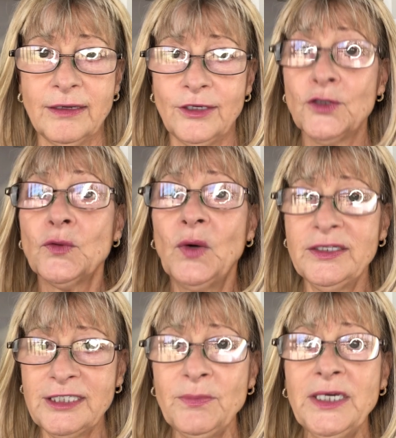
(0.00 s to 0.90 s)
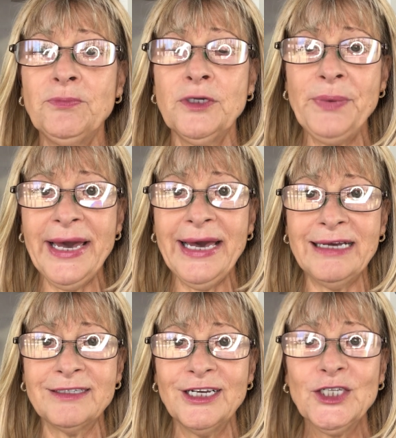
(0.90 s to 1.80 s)
You'll want to be
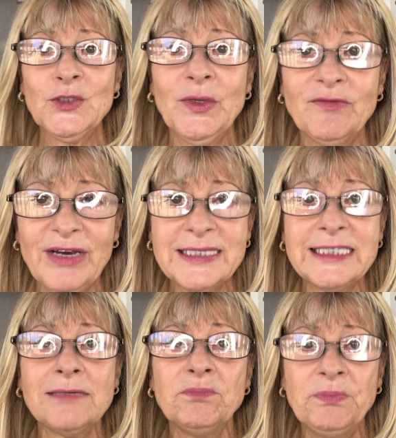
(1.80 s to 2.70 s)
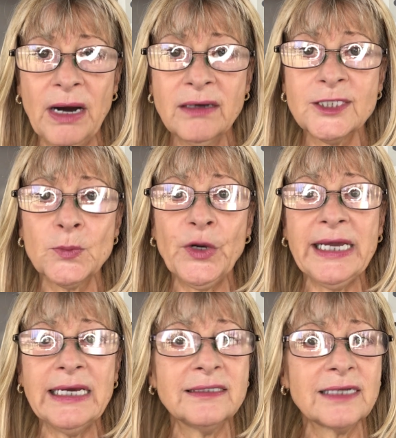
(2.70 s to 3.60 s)
prepared to invest in bug
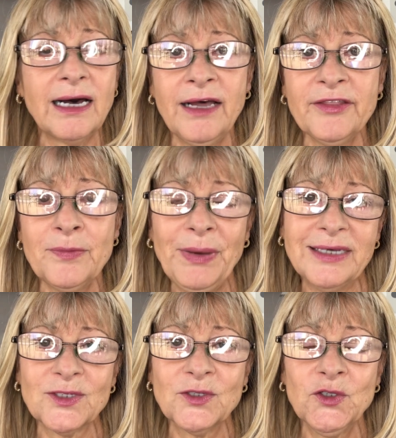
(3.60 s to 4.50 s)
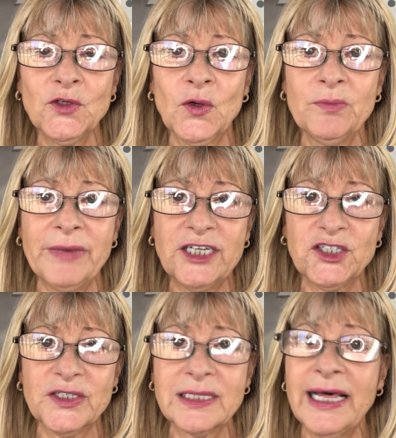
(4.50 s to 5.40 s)
spray and other pest control
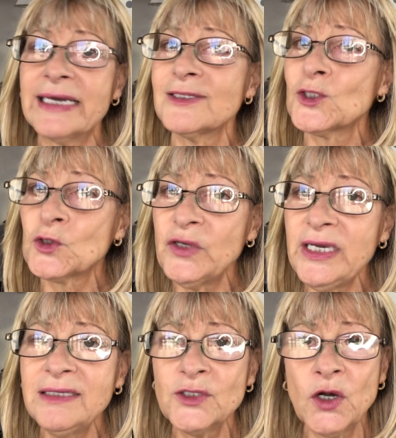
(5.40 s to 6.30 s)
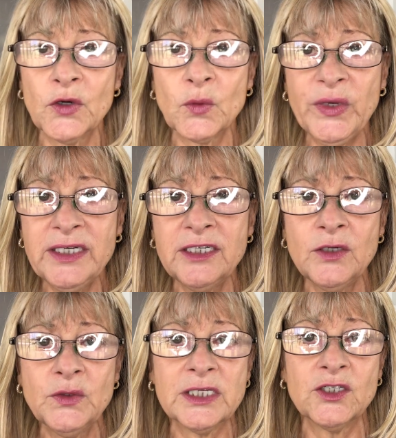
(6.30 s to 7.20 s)
measures like screens on
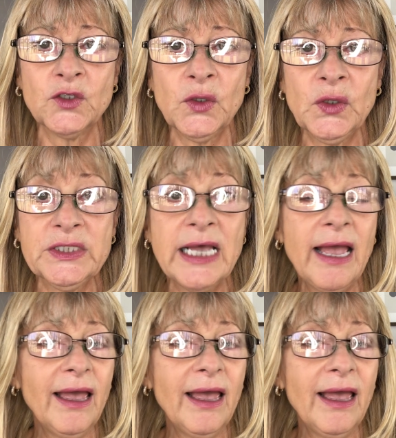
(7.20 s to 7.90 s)
windows and doors